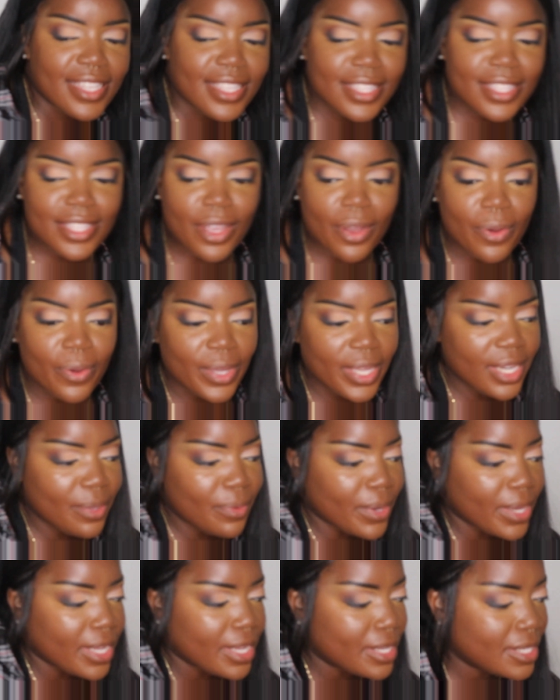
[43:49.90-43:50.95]
So
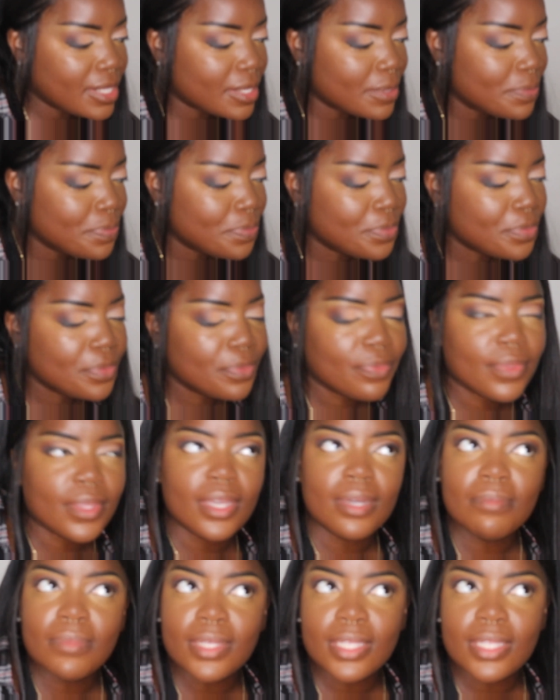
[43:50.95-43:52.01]
anyways,
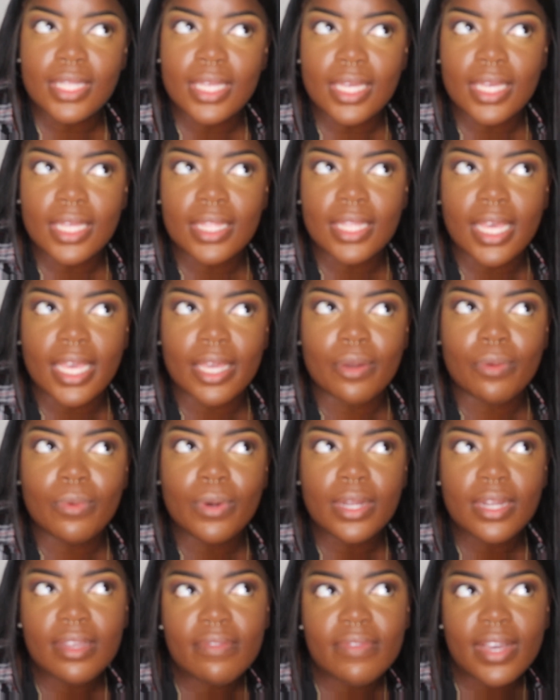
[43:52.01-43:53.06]
I'm just thinking, like,
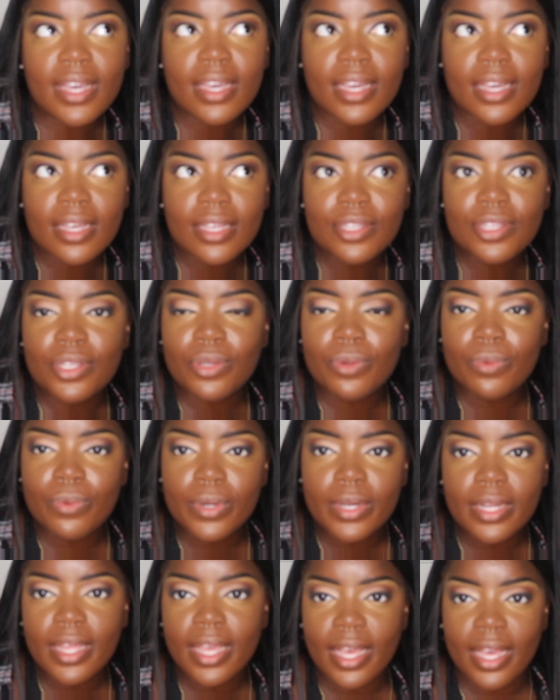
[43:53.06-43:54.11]
what if I actually
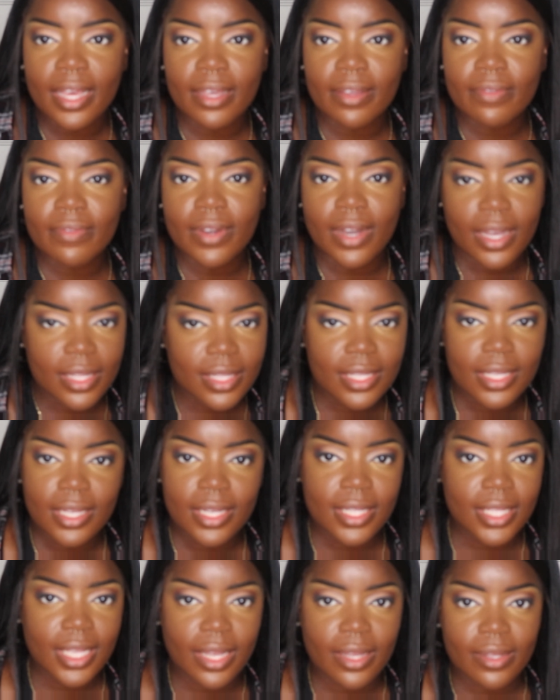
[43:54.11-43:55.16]
would have gone to
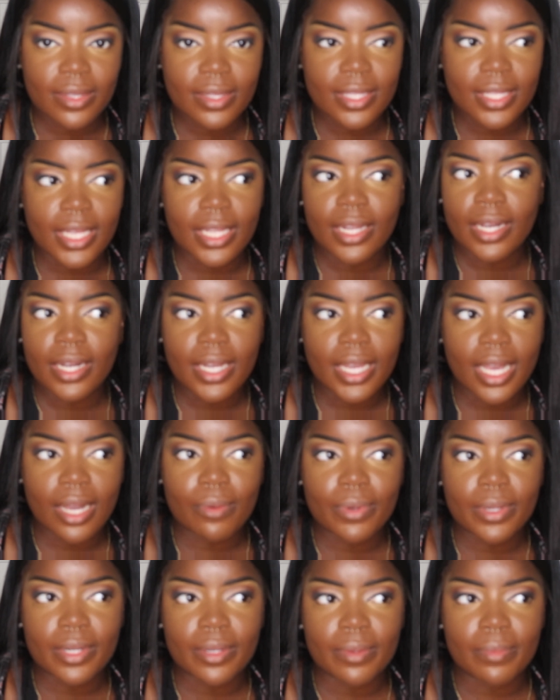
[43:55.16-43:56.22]
his house and hung out
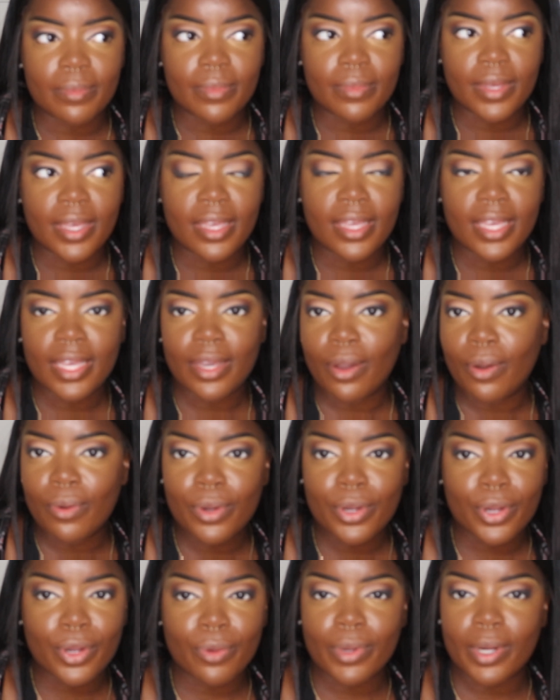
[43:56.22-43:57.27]
with him and old
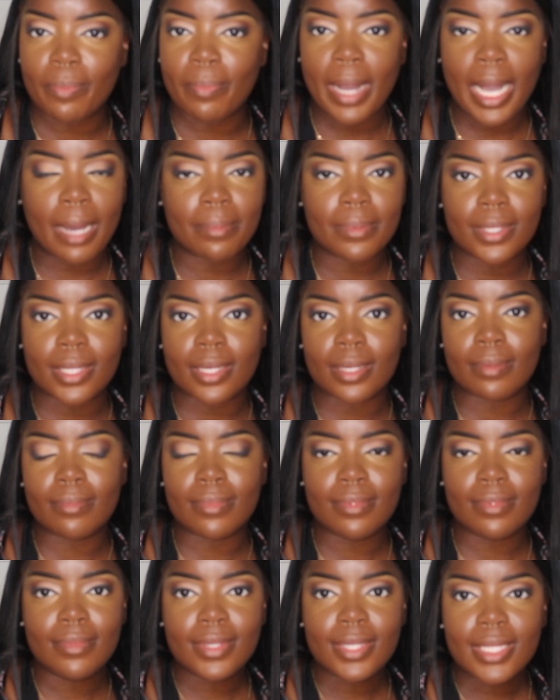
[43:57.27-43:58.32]
girl would have popped up?
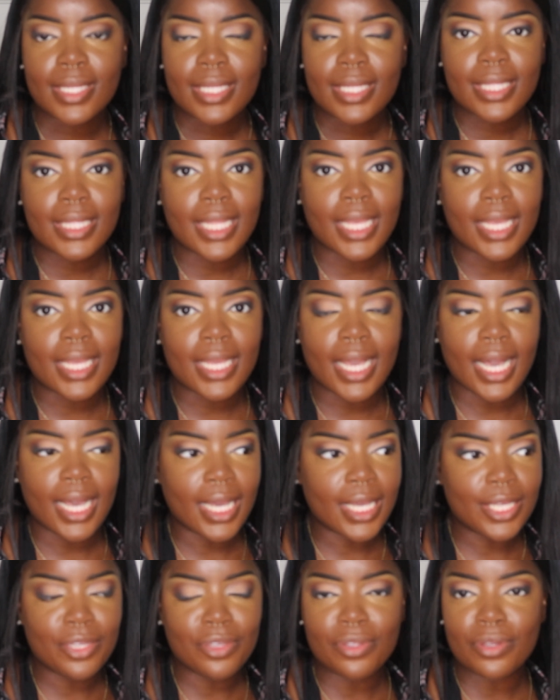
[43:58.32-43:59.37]
Like,
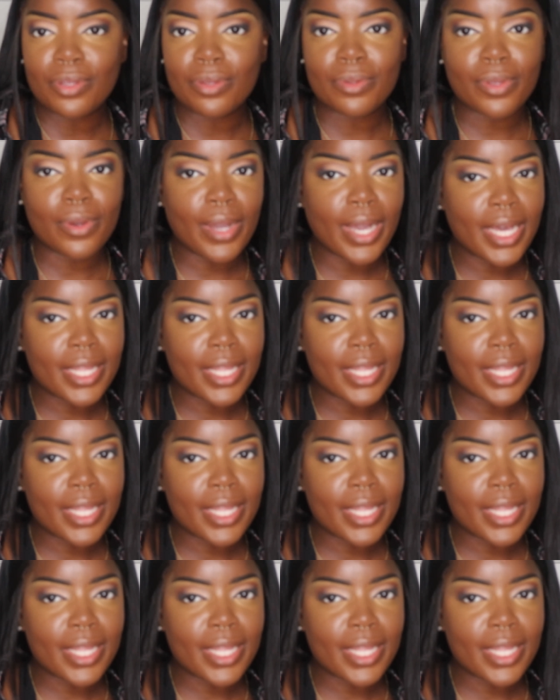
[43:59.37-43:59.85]
you don't know how